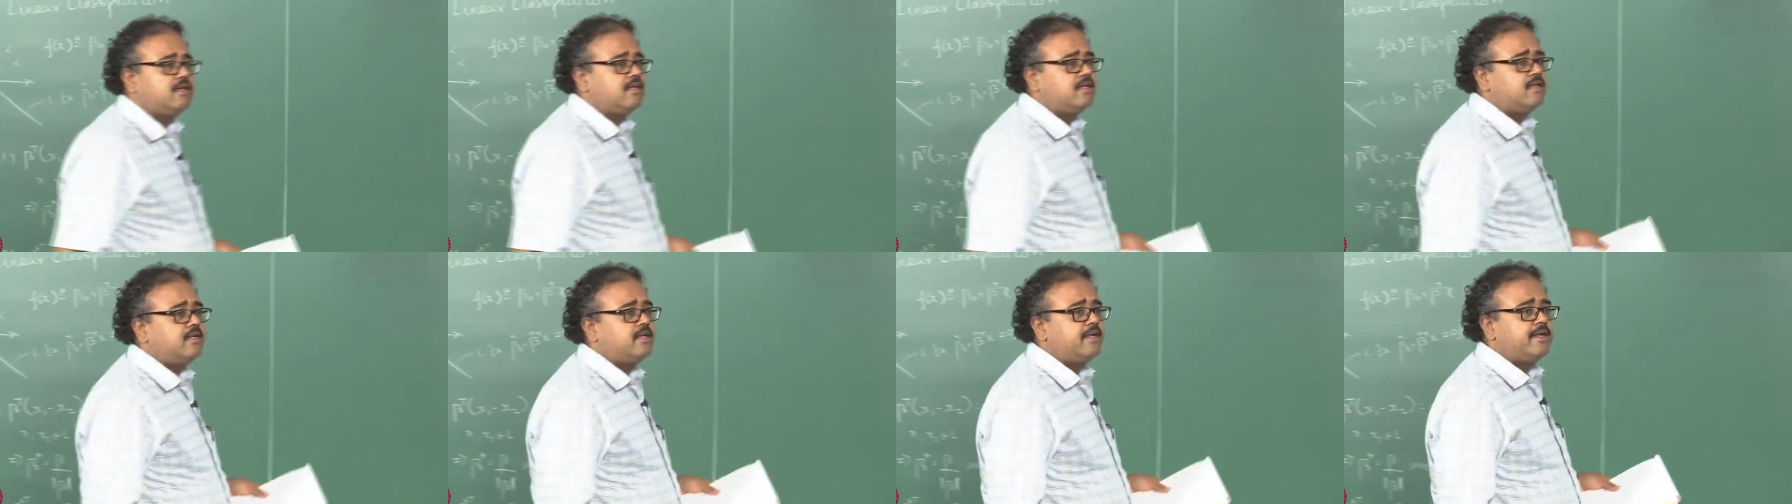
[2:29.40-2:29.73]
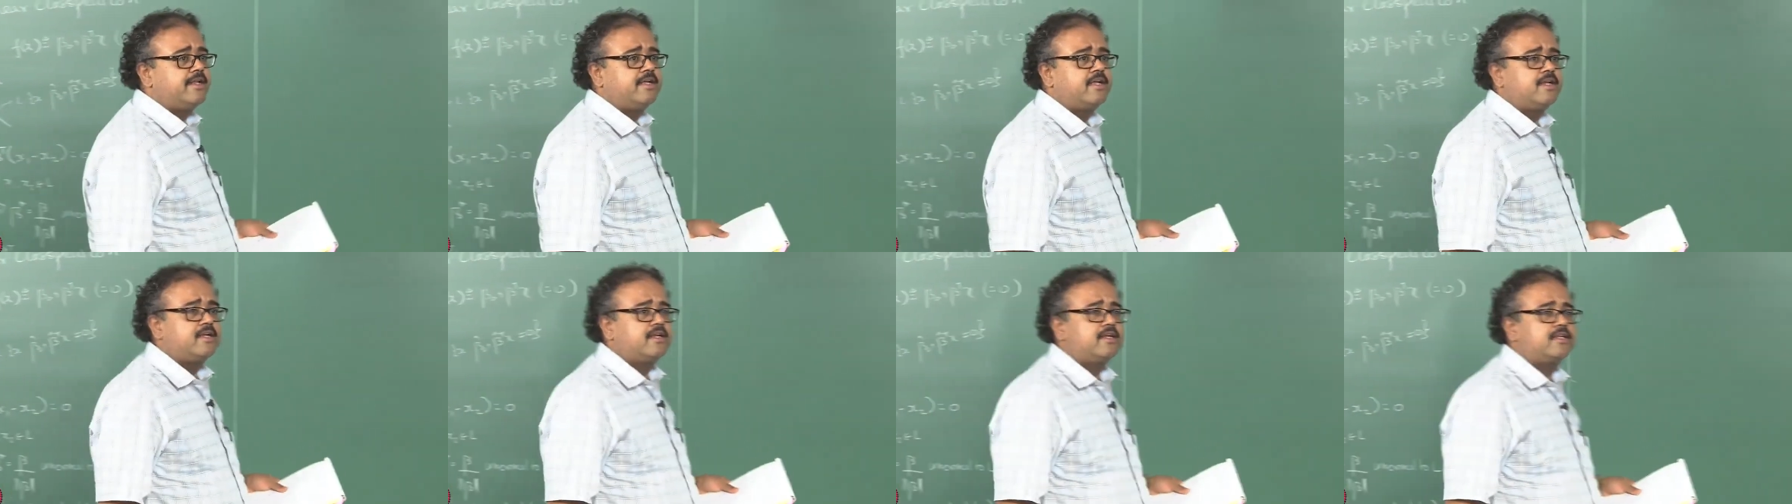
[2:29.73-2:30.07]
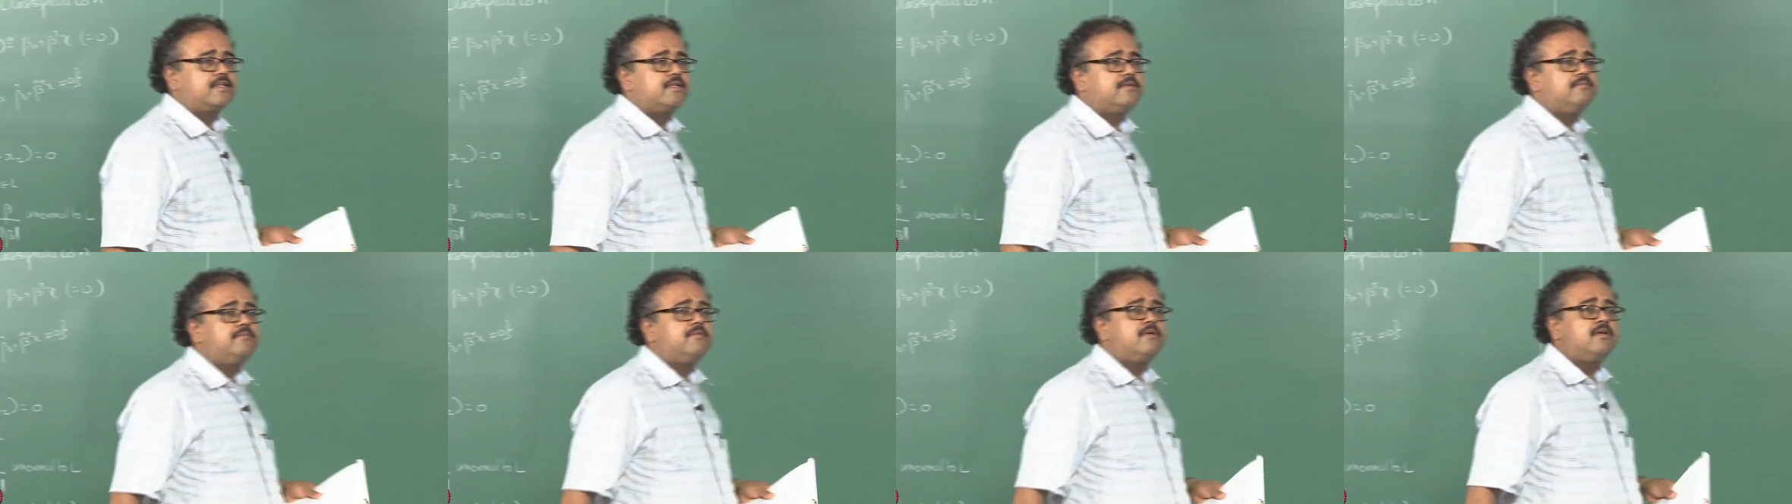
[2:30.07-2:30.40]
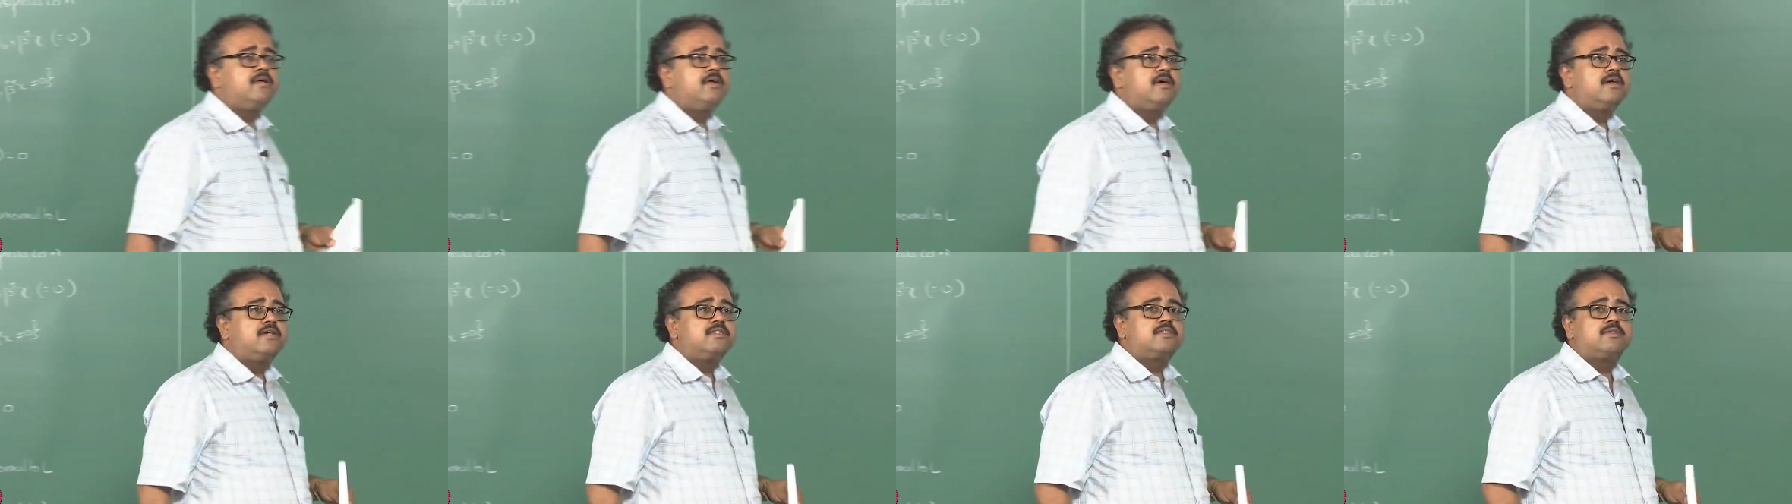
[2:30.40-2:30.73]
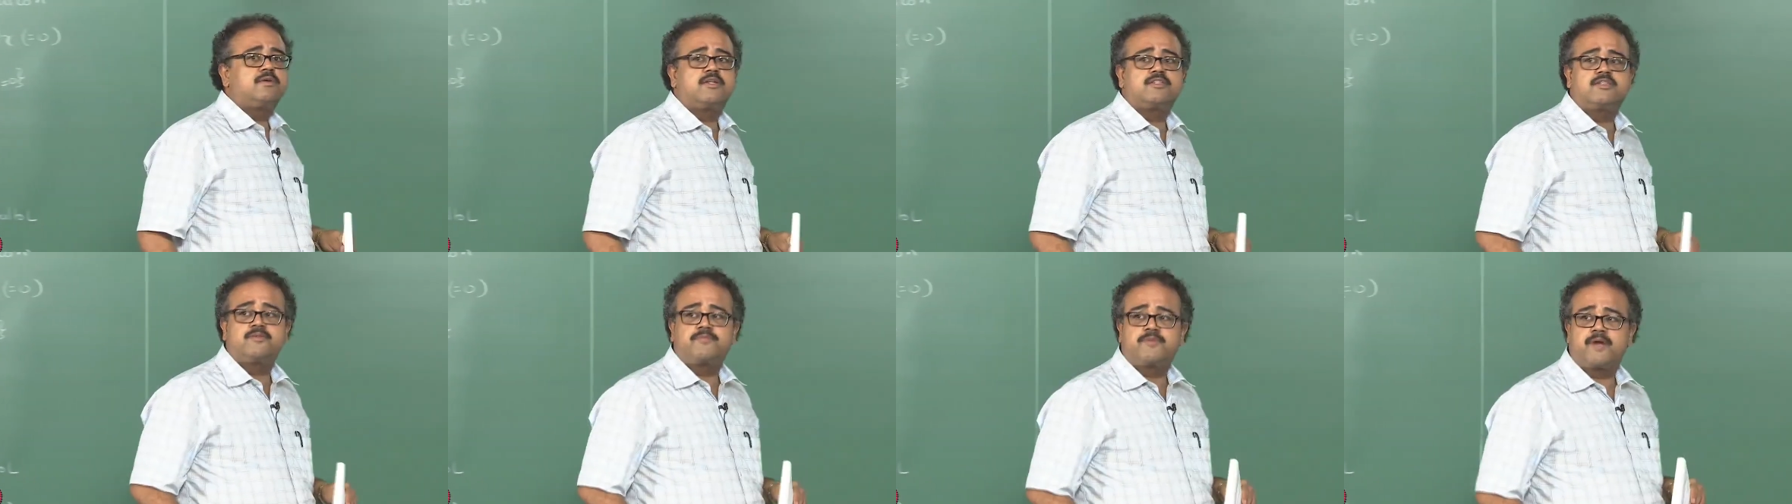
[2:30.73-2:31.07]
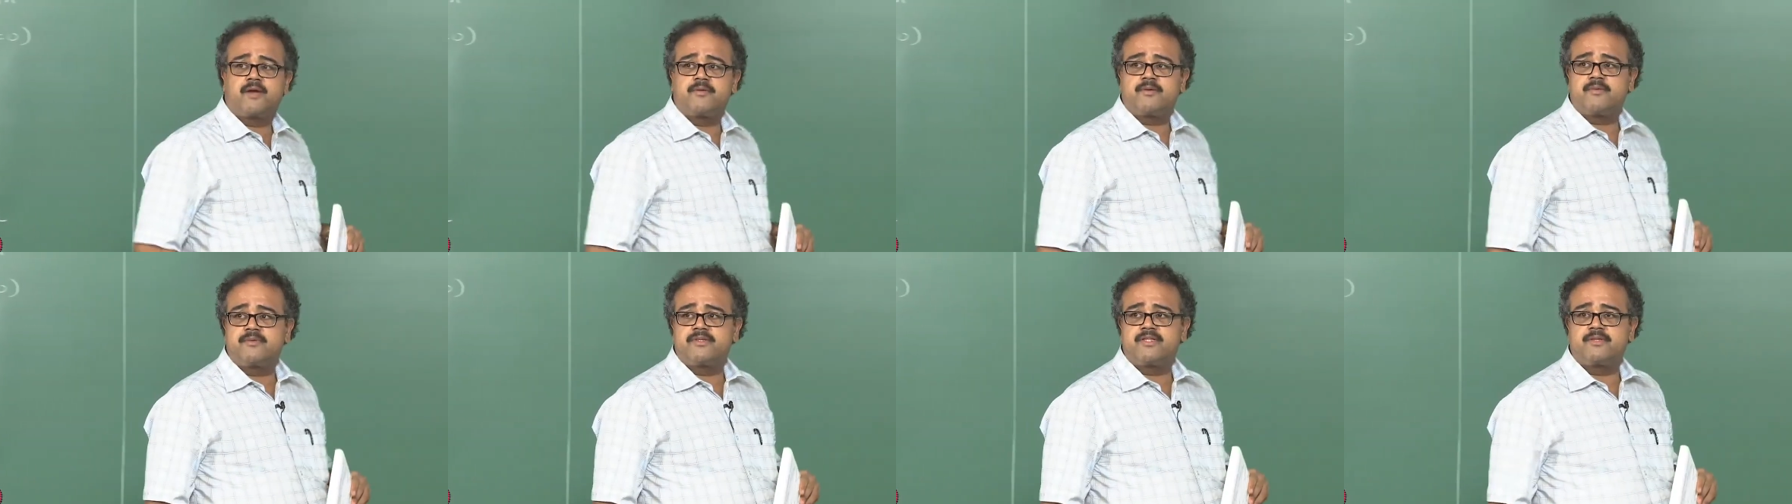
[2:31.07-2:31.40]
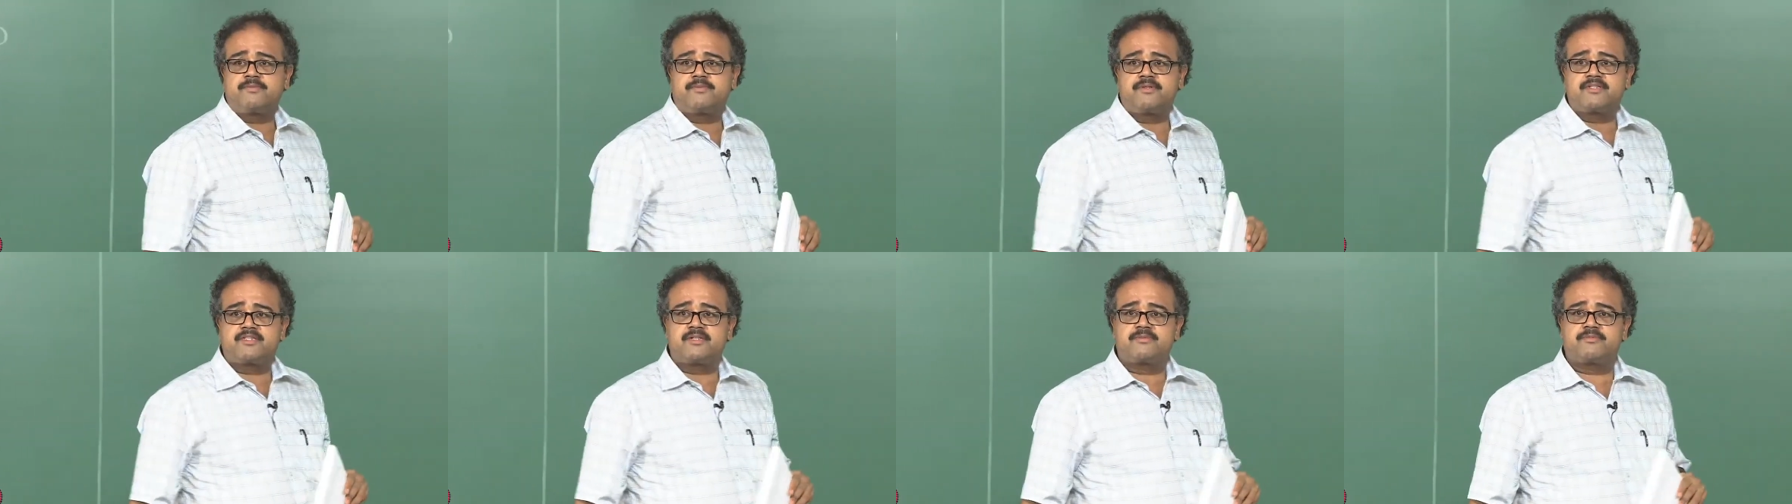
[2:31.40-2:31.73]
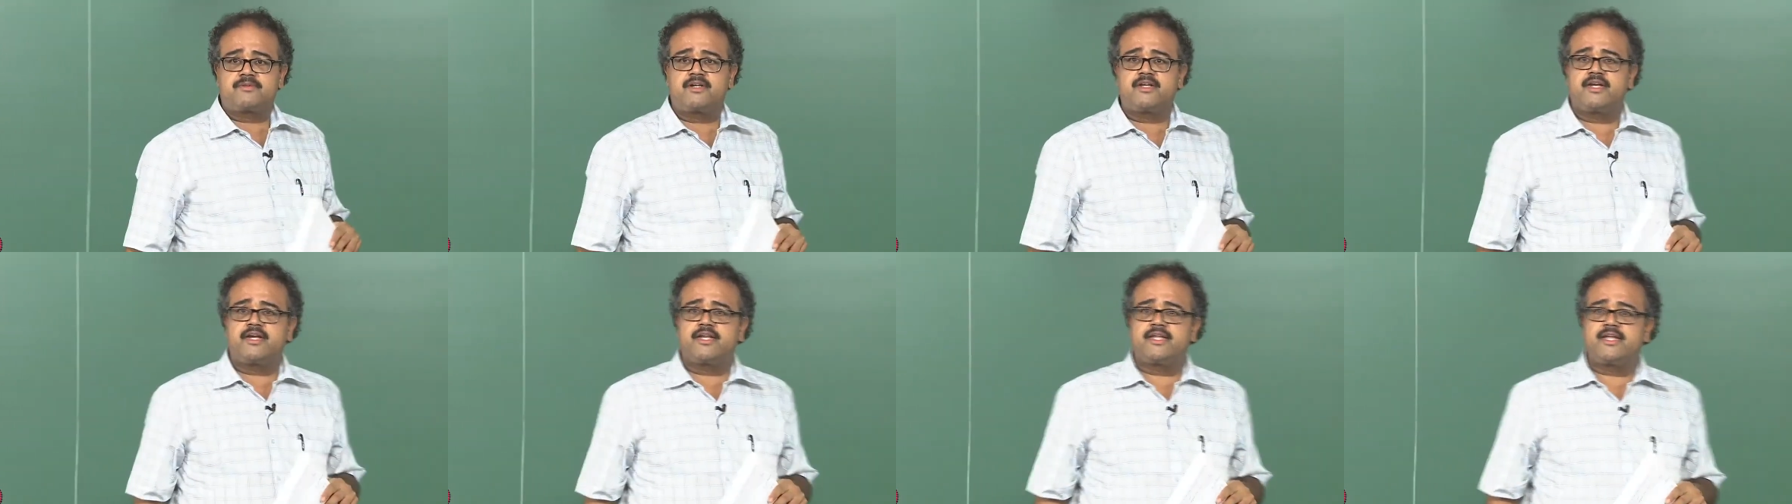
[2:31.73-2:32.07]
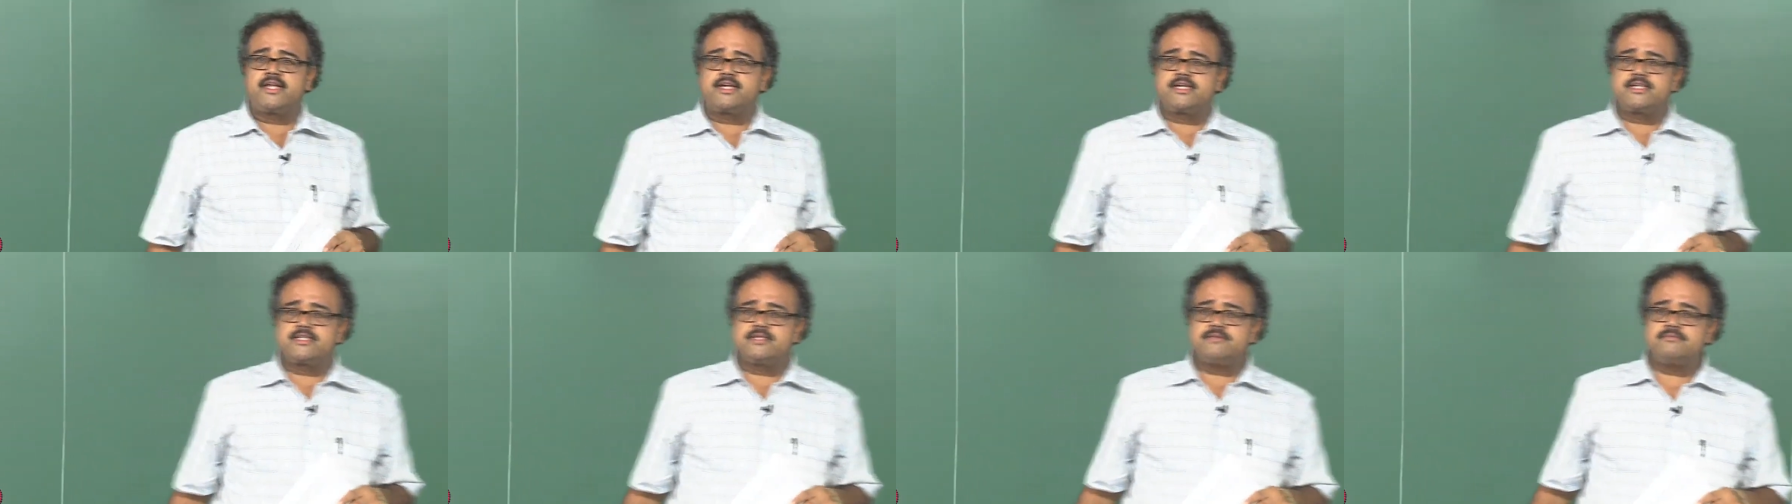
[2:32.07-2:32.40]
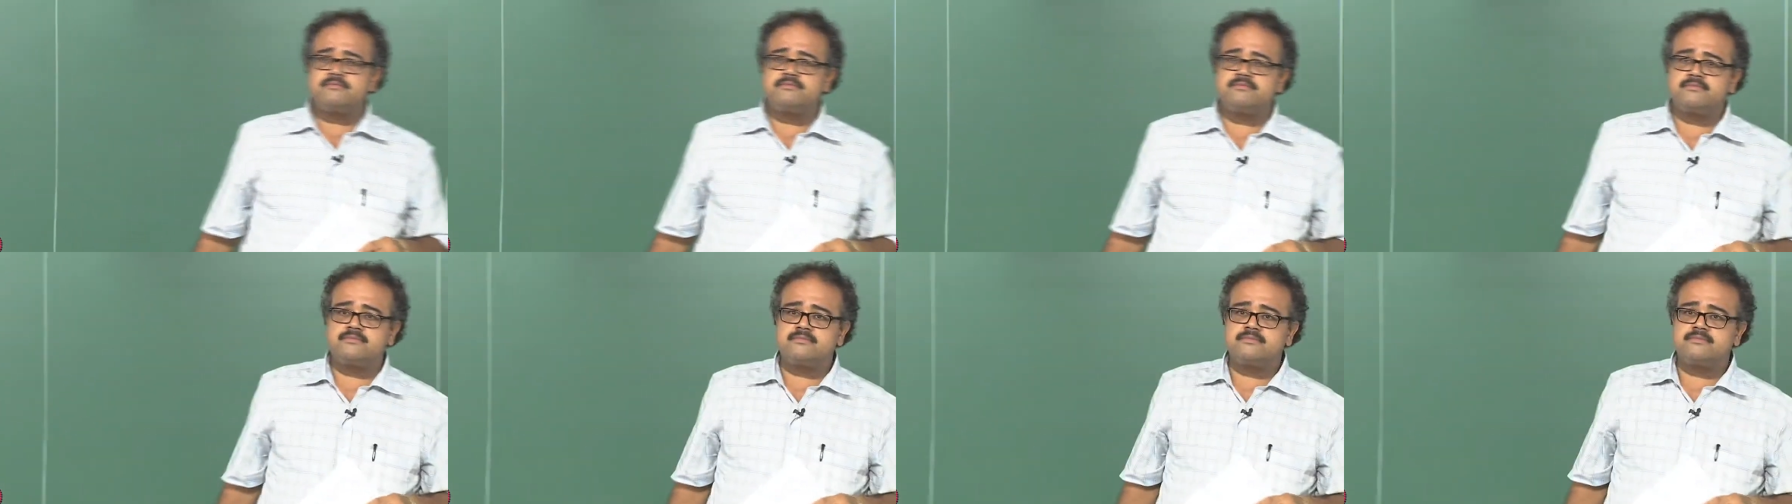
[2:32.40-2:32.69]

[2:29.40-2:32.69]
learning algorithm. So what was the problem with the perceptron learning algorithm?